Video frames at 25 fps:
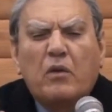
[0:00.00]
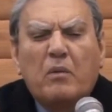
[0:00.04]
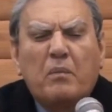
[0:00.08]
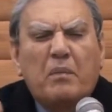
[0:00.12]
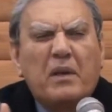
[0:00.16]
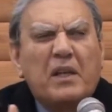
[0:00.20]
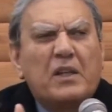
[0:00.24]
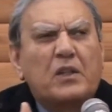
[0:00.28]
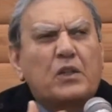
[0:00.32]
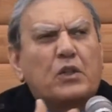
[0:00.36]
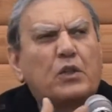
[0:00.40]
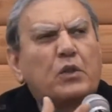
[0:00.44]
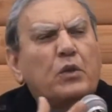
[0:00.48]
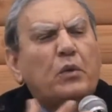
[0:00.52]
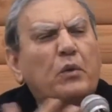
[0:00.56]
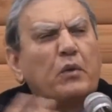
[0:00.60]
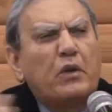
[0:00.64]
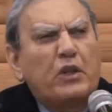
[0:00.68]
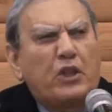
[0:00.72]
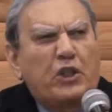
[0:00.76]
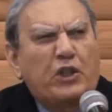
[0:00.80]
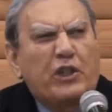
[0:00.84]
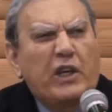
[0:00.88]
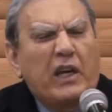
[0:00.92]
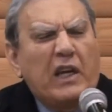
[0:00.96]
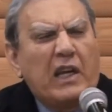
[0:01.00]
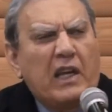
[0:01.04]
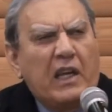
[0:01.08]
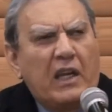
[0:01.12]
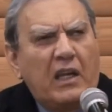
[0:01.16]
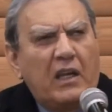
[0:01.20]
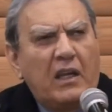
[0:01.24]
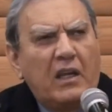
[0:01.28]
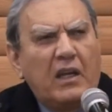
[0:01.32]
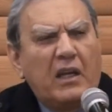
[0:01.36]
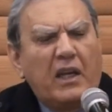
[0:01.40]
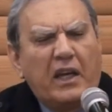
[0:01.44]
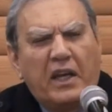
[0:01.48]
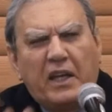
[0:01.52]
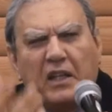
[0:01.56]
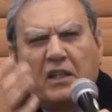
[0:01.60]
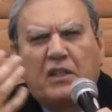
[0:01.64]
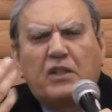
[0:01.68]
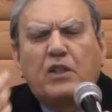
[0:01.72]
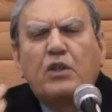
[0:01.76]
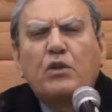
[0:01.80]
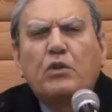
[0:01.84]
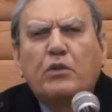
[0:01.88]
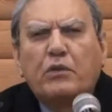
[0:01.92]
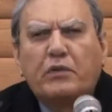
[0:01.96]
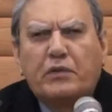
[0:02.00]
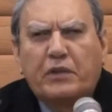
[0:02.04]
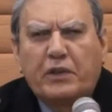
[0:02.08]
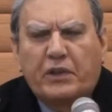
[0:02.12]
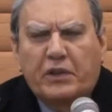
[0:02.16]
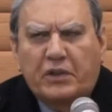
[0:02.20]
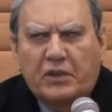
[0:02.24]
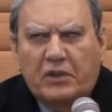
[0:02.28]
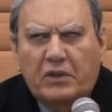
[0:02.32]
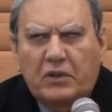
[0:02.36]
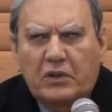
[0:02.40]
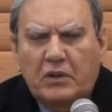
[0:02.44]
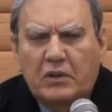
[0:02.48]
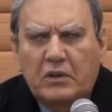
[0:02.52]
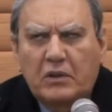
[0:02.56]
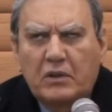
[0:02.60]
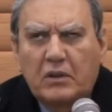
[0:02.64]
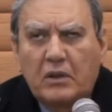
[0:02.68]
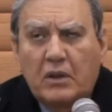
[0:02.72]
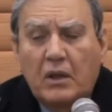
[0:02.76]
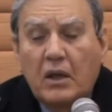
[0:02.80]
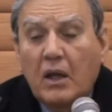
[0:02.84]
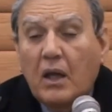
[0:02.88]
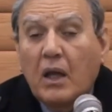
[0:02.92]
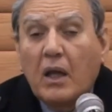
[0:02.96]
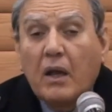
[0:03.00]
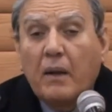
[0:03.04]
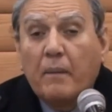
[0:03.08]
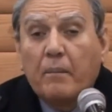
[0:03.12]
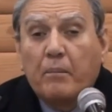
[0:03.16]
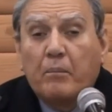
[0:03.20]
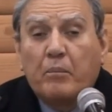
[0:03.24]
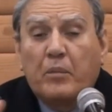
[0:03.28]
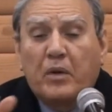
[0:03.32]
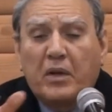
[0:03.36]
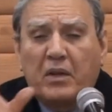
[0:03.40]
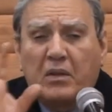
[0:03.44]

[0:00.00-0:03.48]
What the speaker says: he will be socially introvert.